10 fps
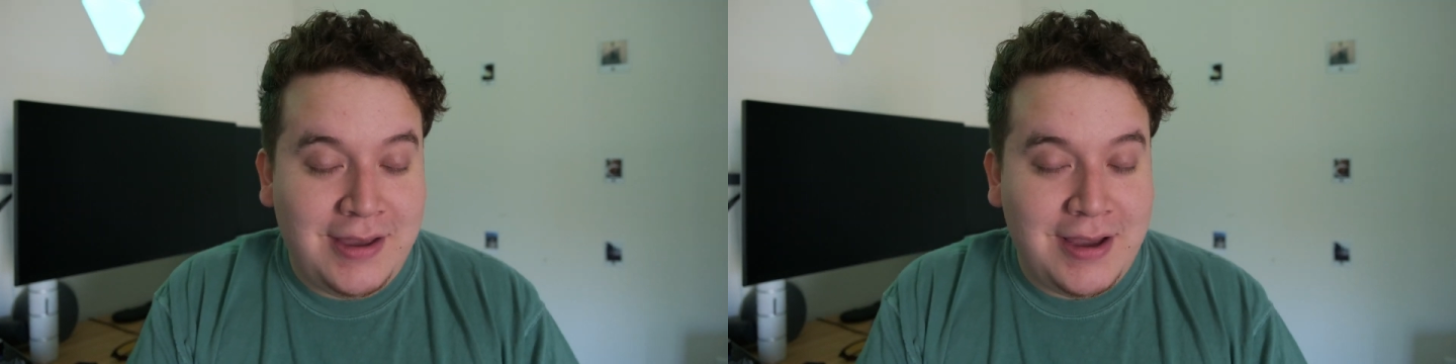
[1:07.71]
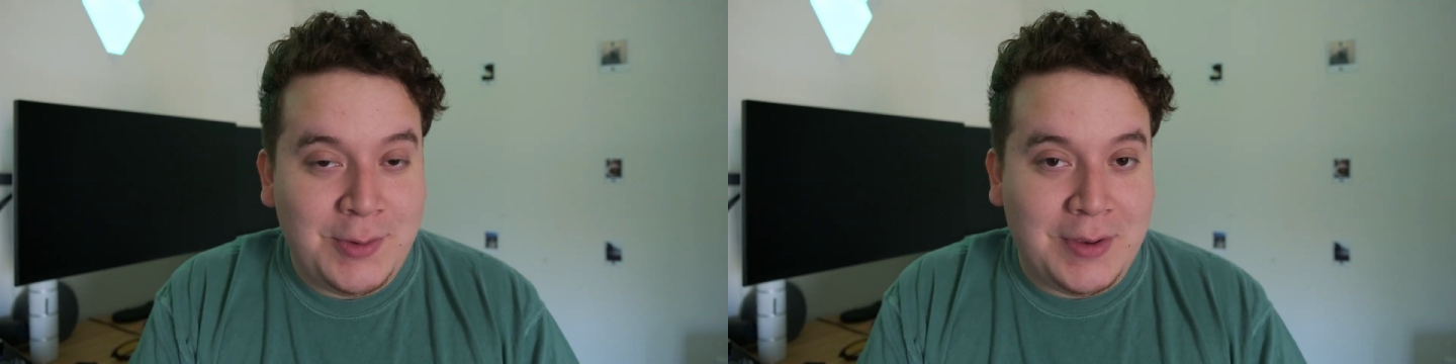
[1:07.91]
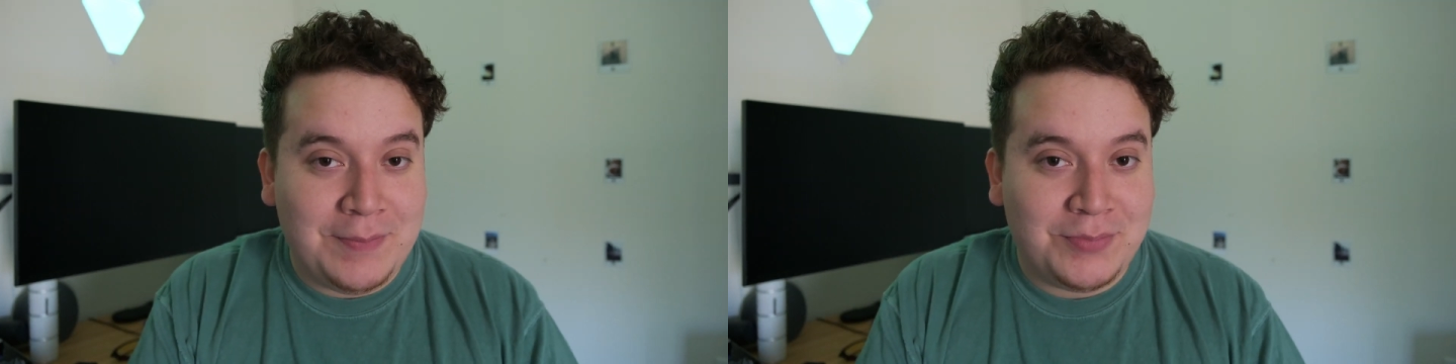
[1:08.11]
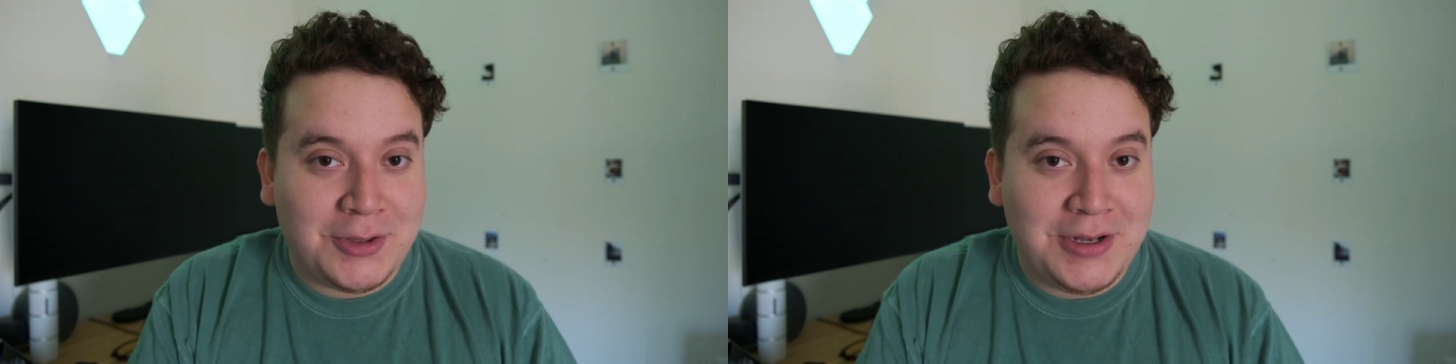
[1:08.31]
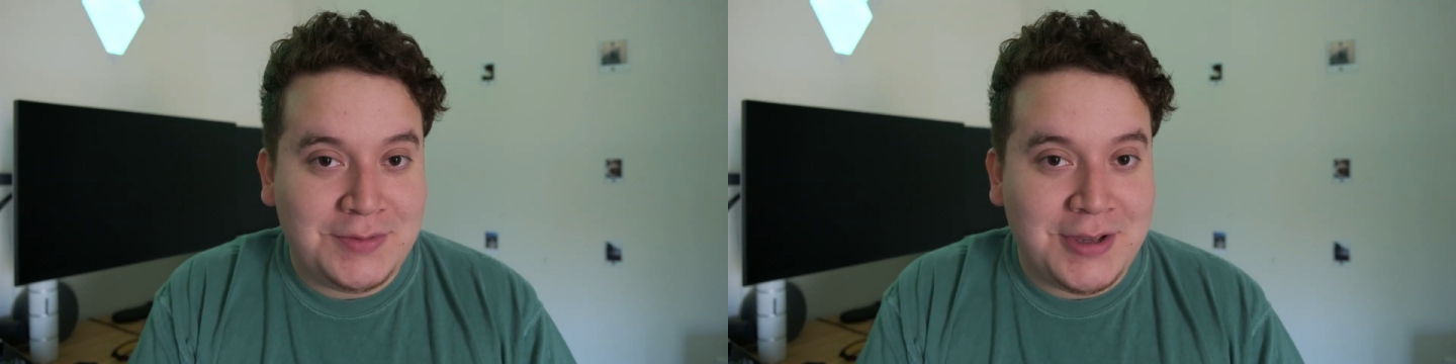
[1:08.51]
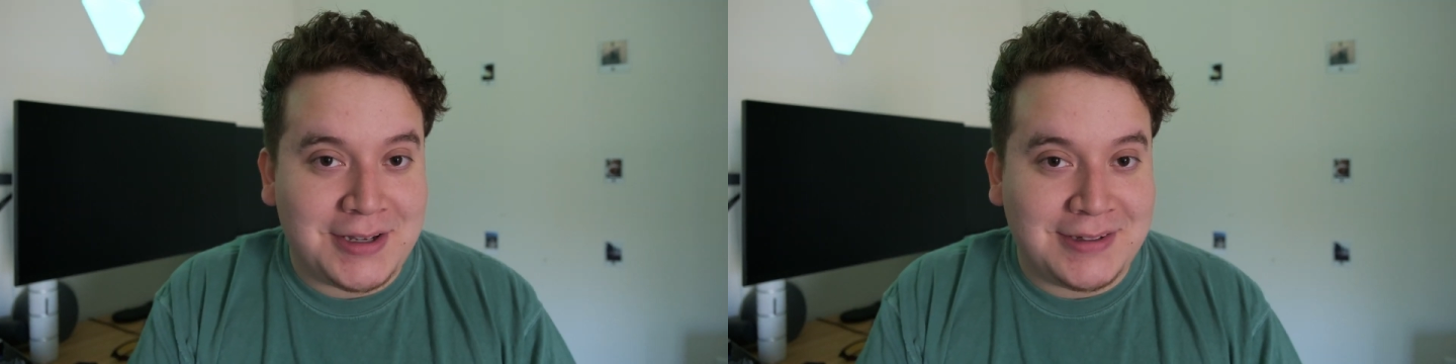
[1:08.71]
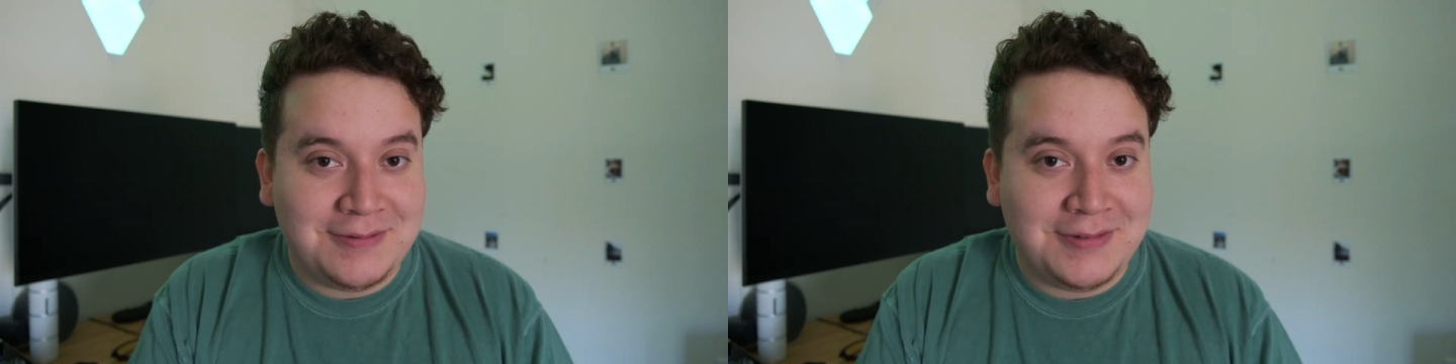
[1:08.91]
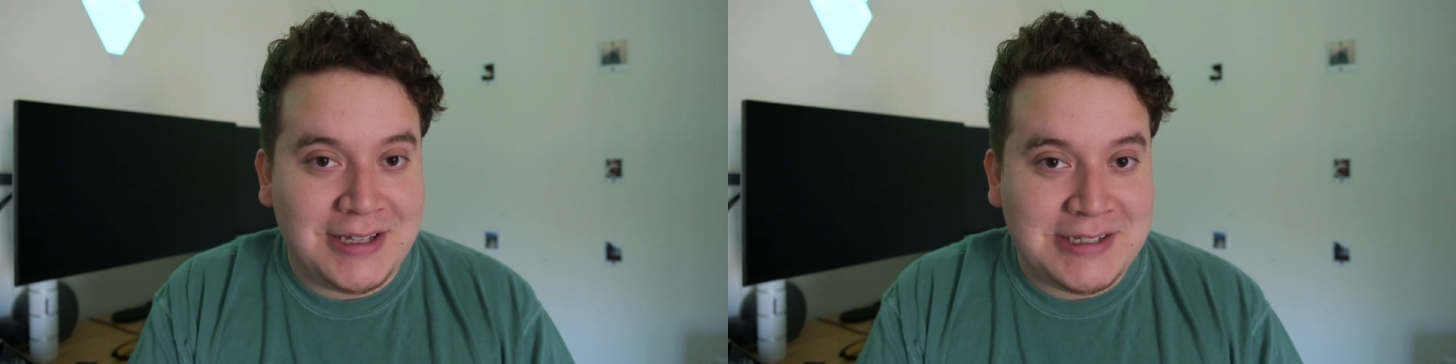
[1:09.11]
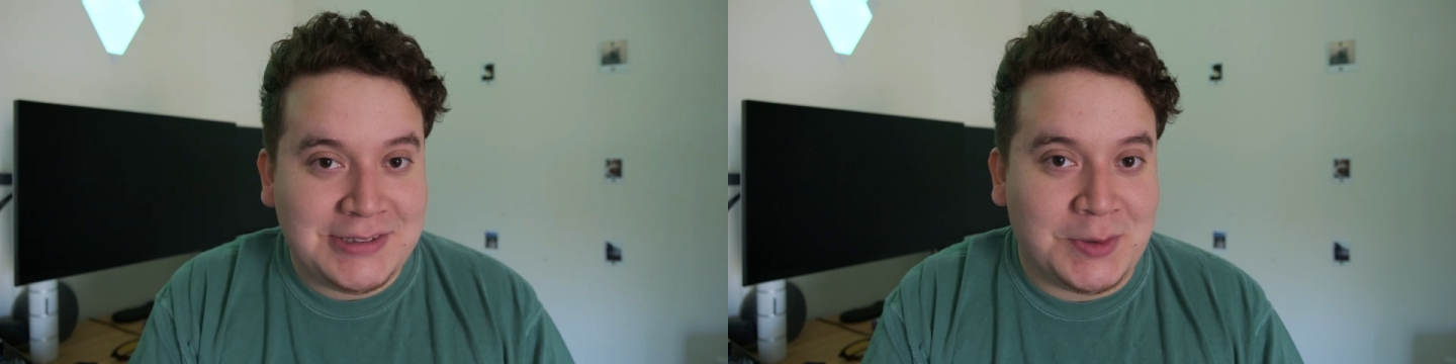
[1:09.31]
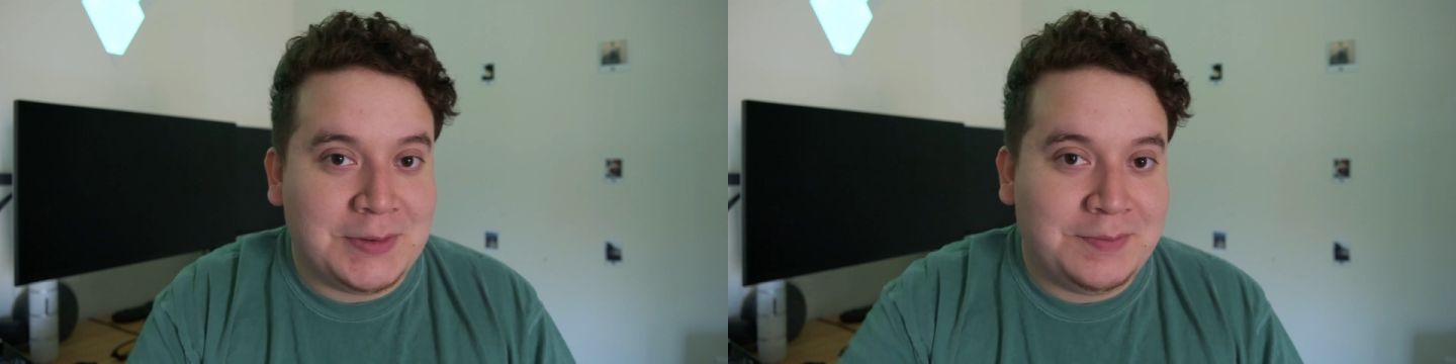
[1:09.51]
Anyway, enough talking. Let's get
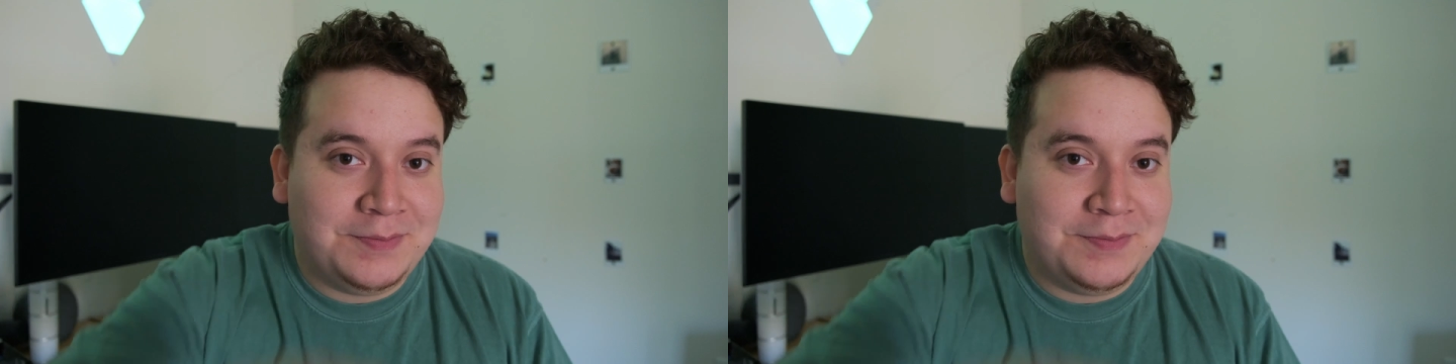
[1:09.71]
to it.